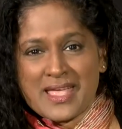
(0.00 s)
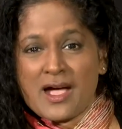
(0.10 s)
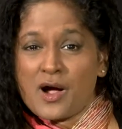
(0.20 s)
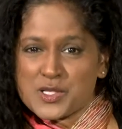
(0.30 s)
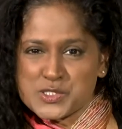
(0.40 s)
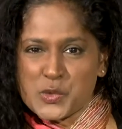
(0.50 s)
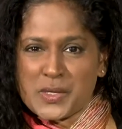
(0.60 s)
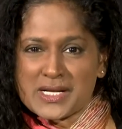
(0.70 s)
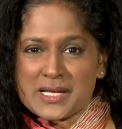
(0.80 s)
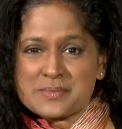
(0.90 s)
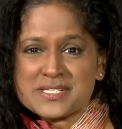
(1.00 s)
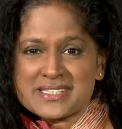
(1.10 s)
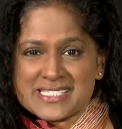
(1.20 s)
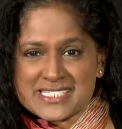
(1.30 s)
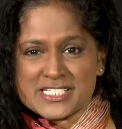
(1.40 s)
Also, welcome to
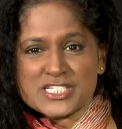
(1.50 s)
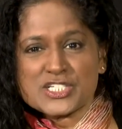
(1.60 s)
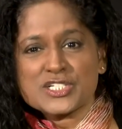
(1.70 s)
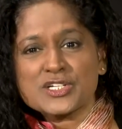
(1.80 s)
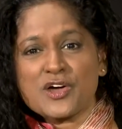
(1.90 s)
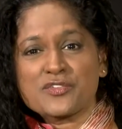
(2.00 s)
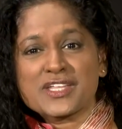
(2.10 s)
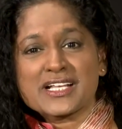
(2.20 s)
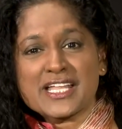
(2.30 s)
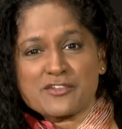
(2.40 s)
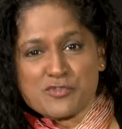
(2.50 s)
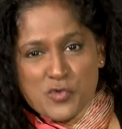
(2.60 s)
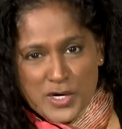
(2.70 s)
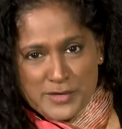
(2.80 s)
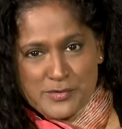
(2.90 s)
this edition of the Glenn Ford